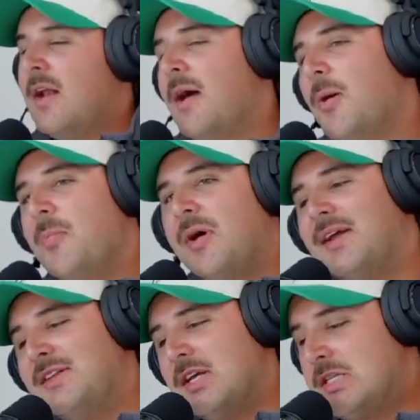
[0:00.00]
But
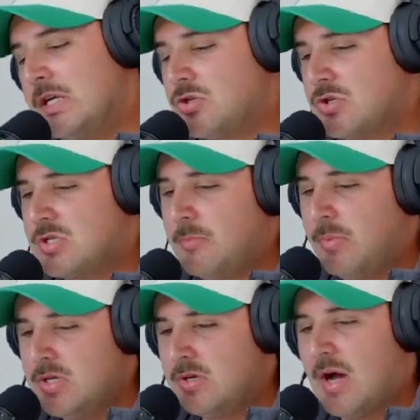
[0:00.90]
it's interesting.
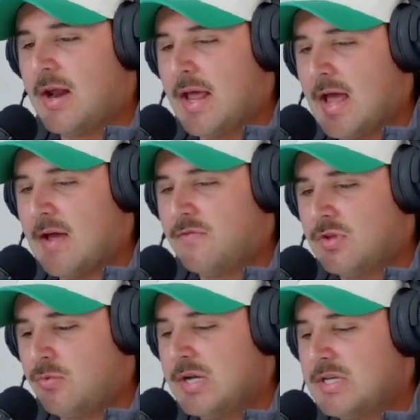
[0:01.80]
But you got to have
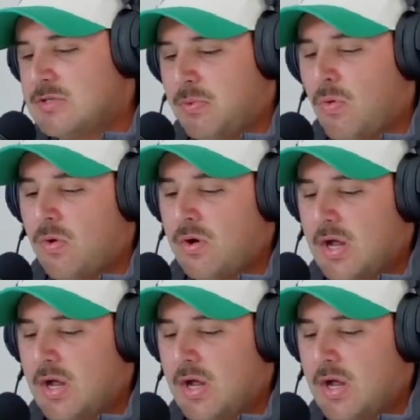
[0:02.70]
the right support,